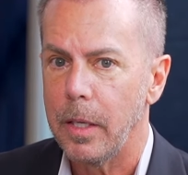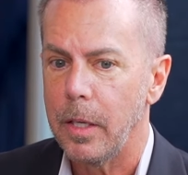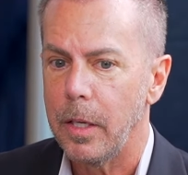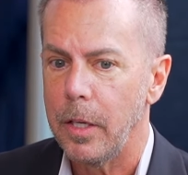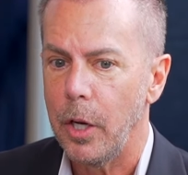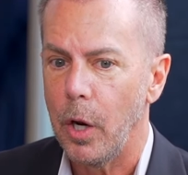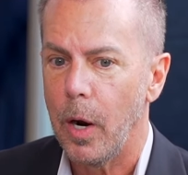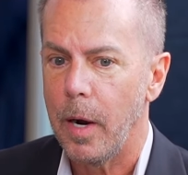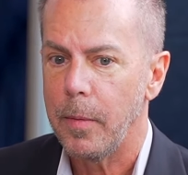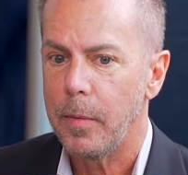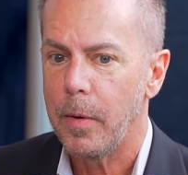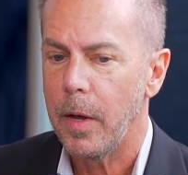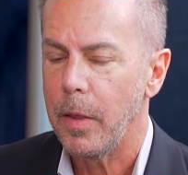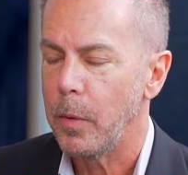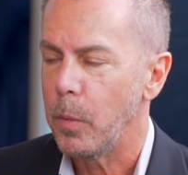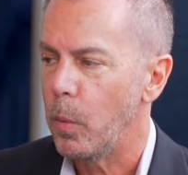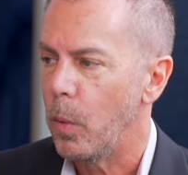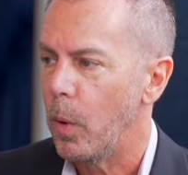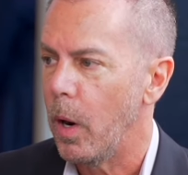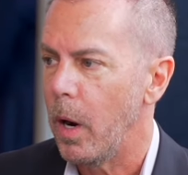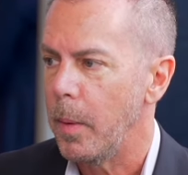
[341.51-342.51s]
And
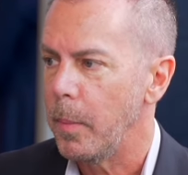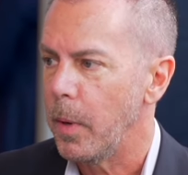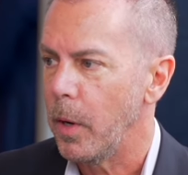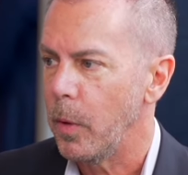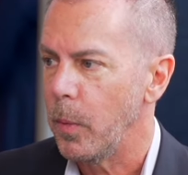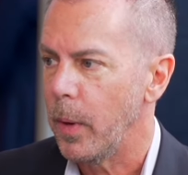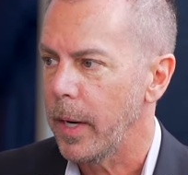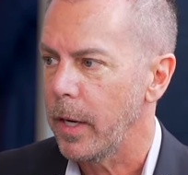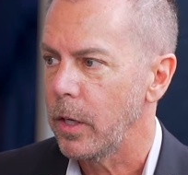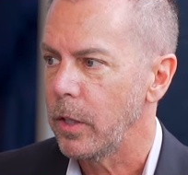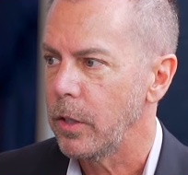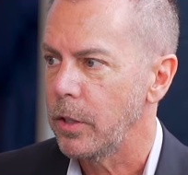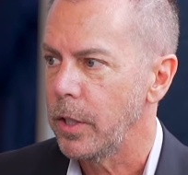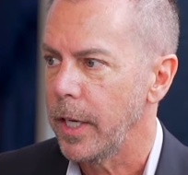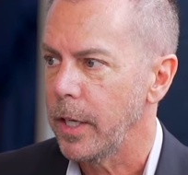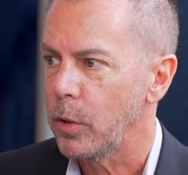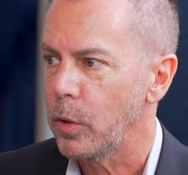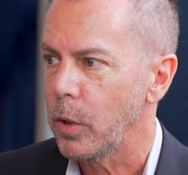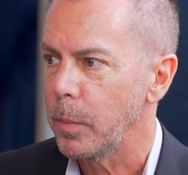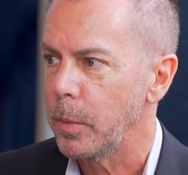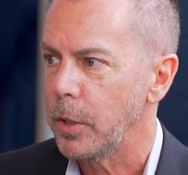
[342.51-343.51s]
I'm on record
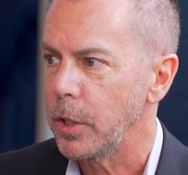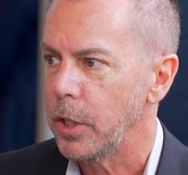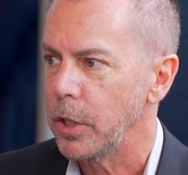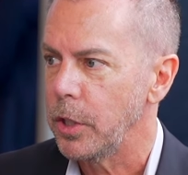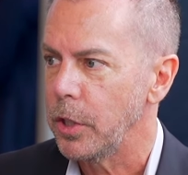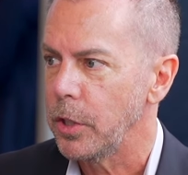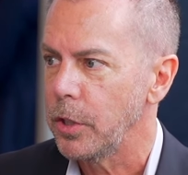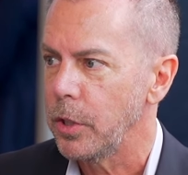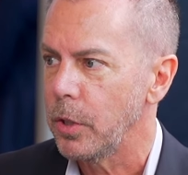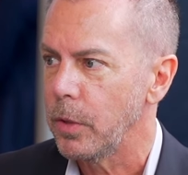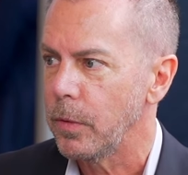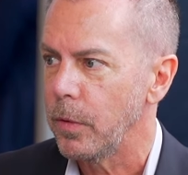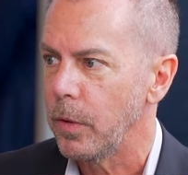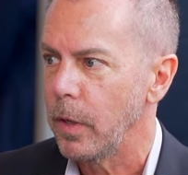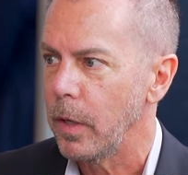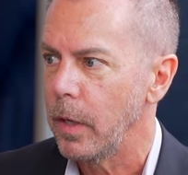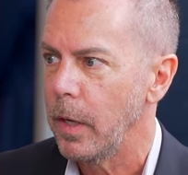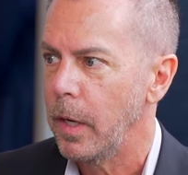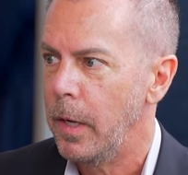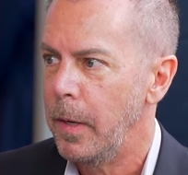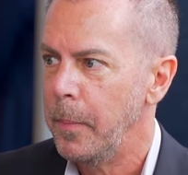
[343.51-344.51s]
saying triple-digit silver,
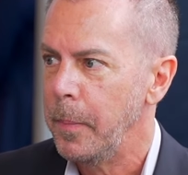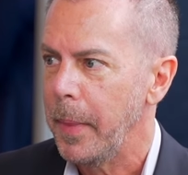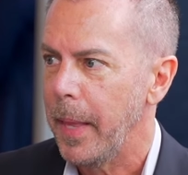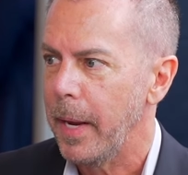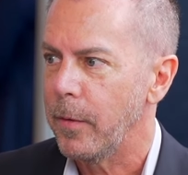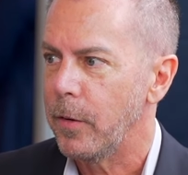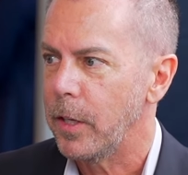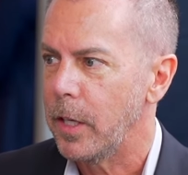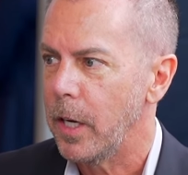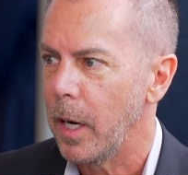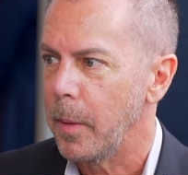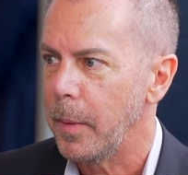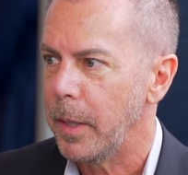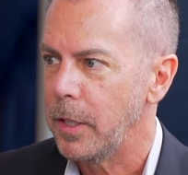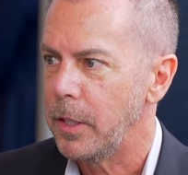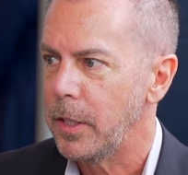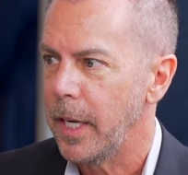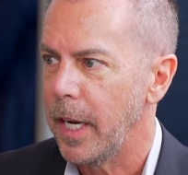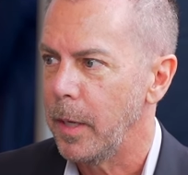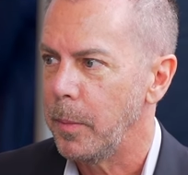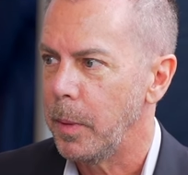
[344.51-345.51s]
and every time I
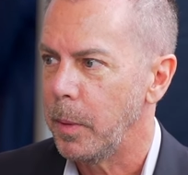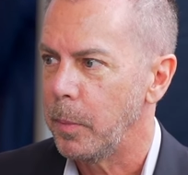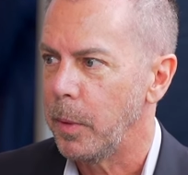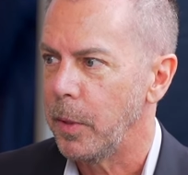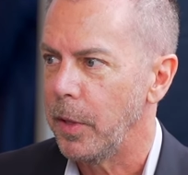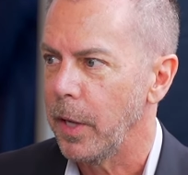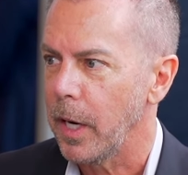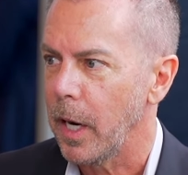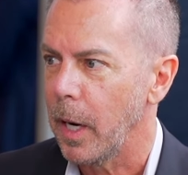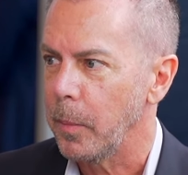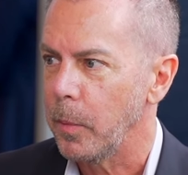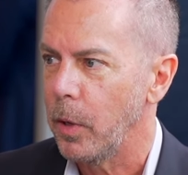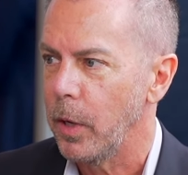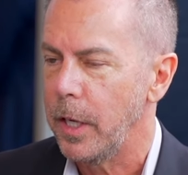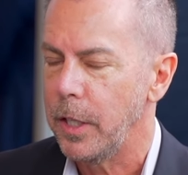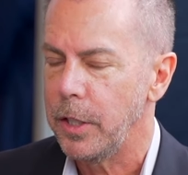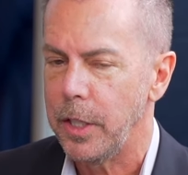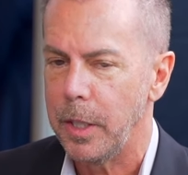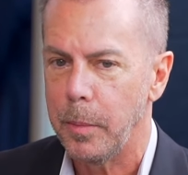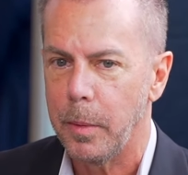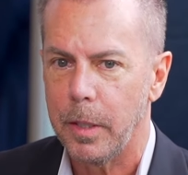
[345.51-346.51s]
say it, people think I'm
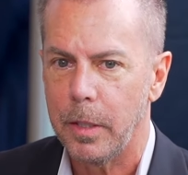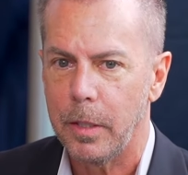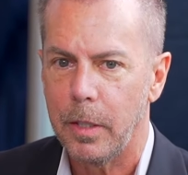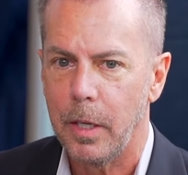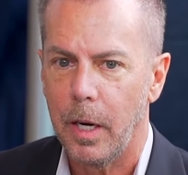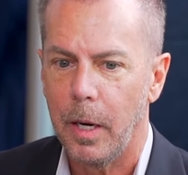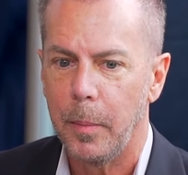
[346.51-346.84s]
crazy, but